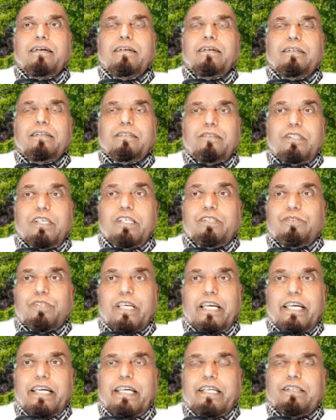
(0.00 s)
These
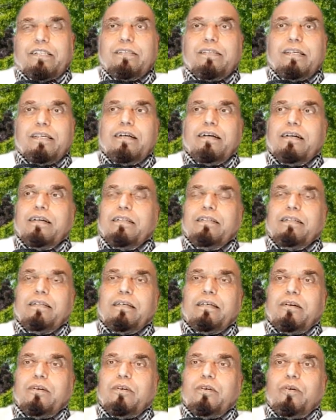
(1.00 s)
chairs.
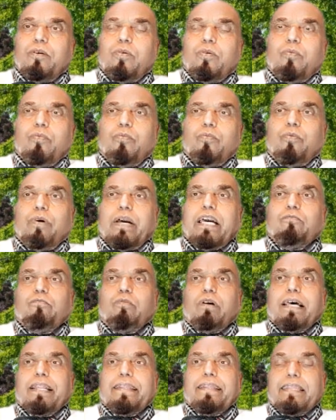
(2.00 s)
When
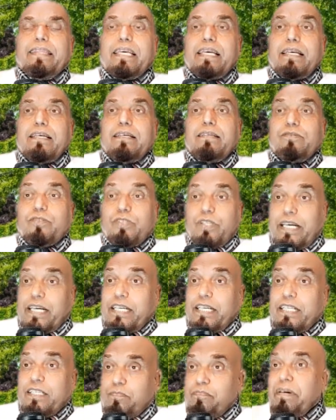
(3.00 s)
were these
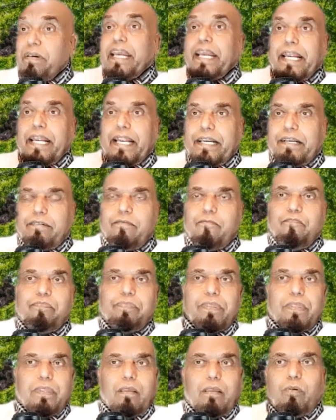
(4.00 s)
chairs made?
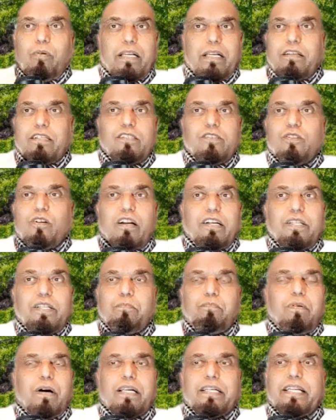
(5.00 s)
The worker is not
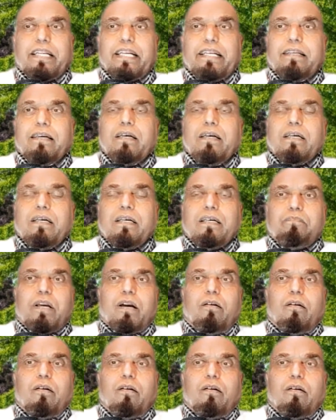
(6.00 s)
important,
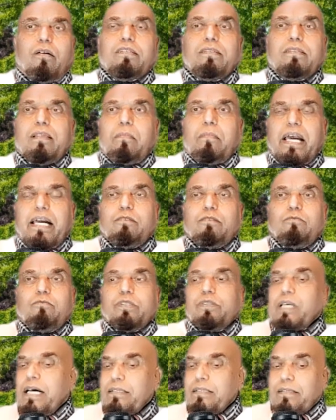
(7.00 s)
because the man who
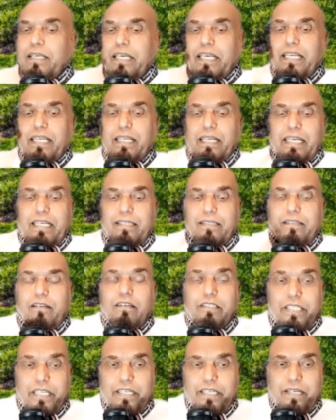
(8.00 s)
is asking is
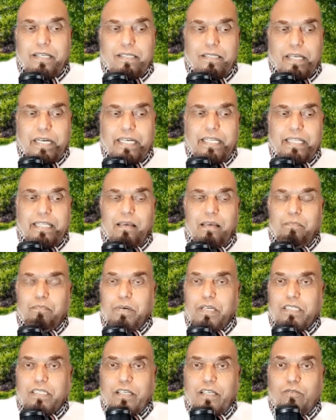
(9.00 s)
not interested in the
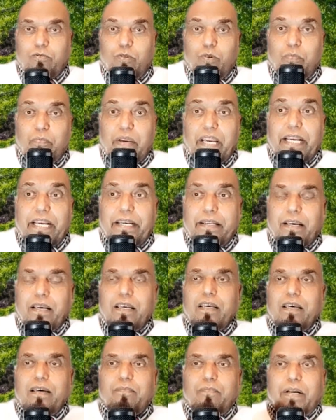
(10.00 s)
person who made,
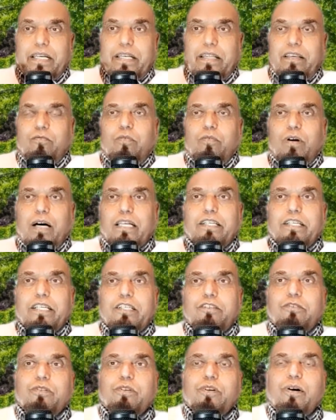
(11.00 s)
but he
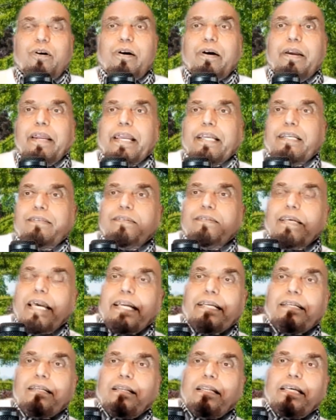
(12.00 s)
wanted to know
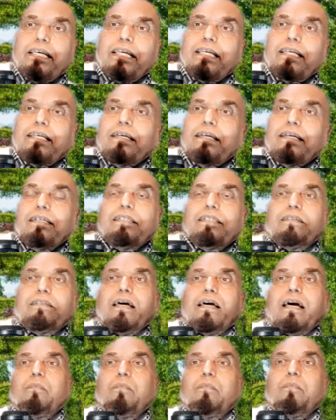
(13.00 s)
exactly
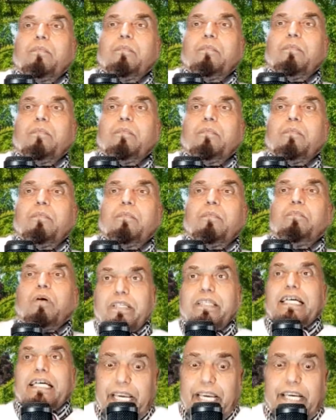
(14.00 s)
about the
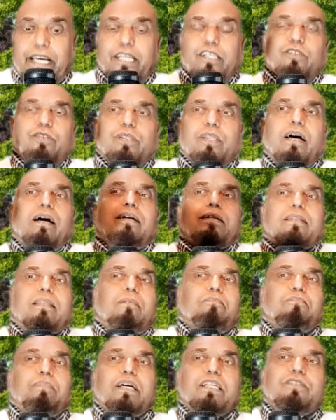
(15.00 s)
chairs, not the
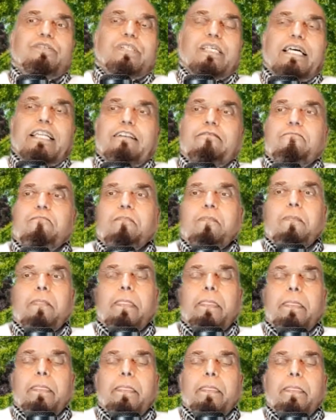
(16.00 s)
person.
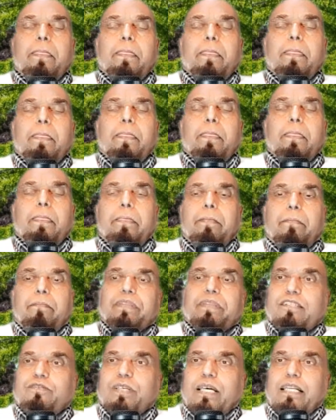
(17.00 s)
The
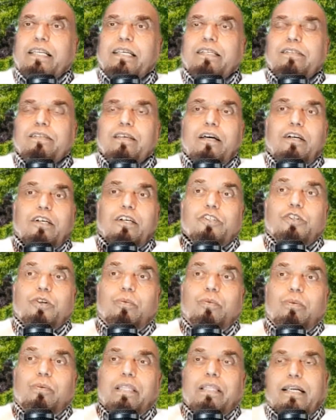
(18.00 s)
answer is, you
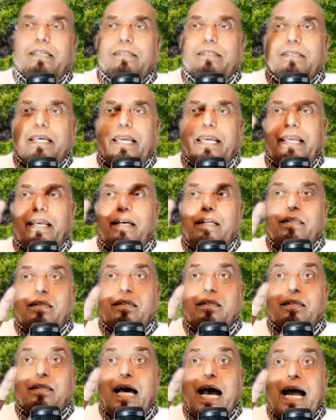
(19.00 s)
will not say,
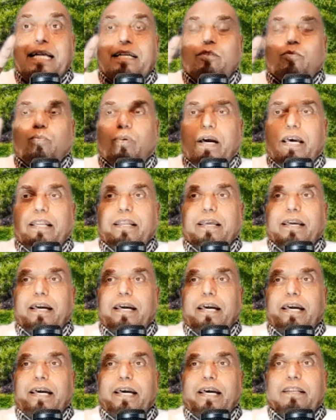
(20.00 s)
that
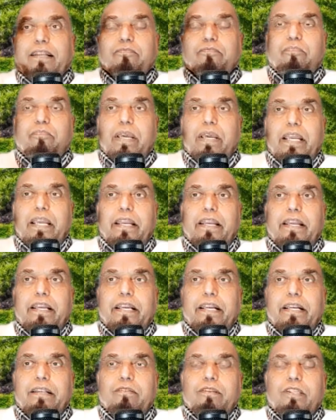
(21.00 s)
worker
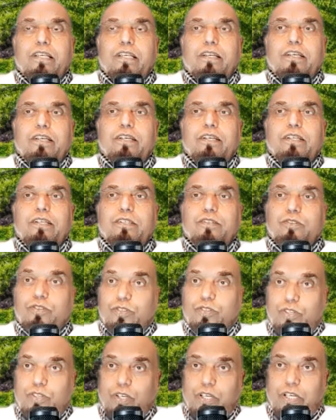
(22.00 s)
made
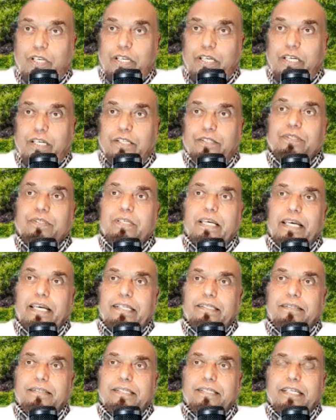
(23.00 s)
these chairs
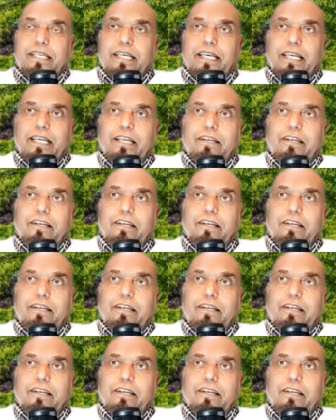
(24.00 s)
yesterday.